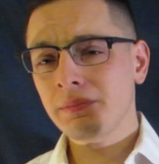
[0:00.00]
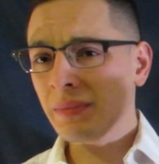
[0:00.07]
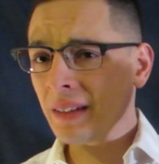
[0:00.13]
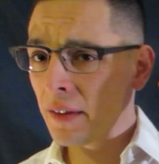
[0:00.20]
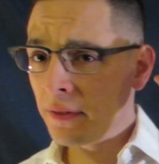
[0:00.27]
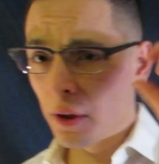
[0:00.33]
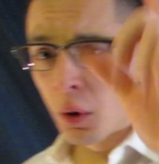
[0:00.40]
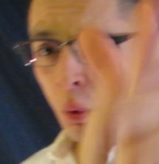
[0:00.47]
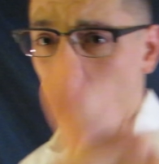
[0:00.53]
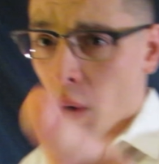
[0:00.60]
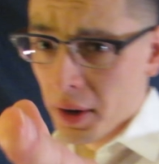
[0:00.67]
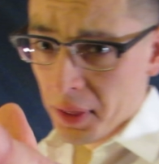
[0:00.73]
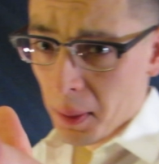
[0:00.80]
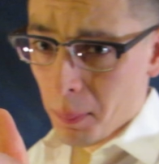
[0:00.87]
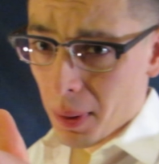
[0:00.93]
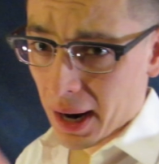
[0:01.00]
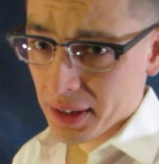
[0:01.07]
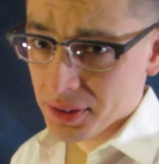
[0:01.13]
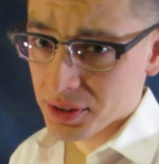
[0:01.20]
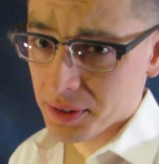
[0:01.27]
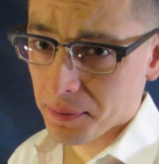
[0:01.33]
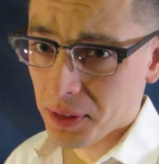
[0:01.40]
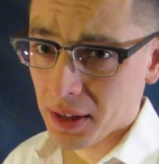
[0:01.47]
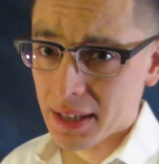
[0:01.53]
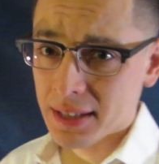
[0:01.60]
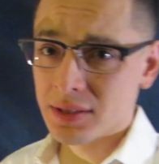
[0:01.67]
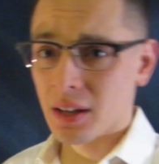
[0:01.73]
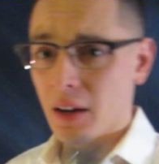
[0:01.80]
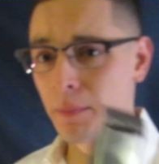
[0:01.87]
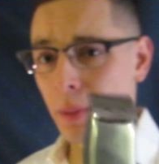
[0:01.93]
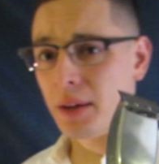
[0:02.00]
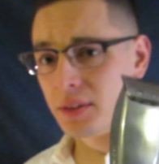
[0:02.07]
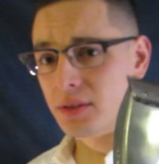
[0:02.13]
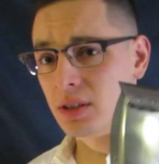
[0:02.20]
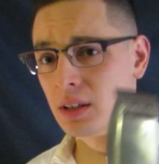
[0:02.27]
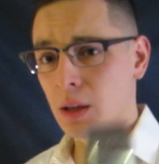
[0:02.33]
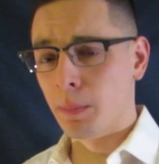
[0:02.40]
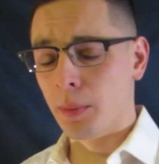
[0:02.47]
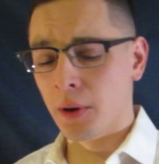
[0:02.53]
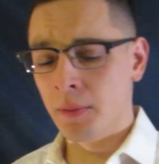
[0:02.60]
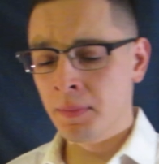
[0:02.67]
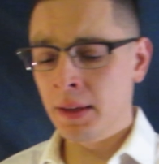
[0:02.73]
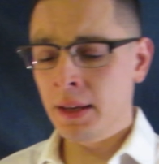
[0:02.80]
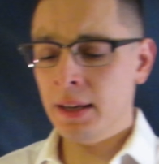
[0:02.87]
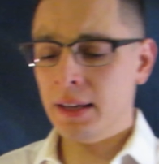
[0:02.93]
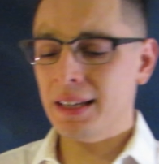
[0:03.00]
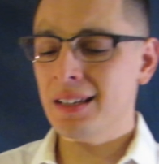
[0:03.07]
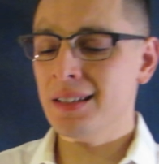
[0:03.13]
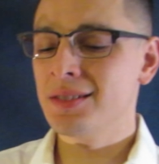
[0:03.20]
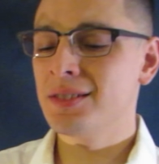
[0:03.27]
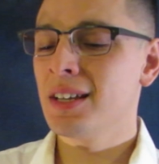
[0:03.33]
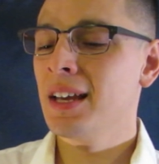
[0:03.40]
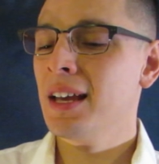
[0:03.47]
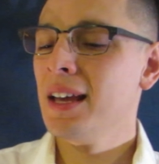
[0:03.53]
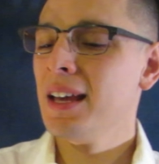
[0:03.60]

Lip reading: Another one of the positive things about this clipper is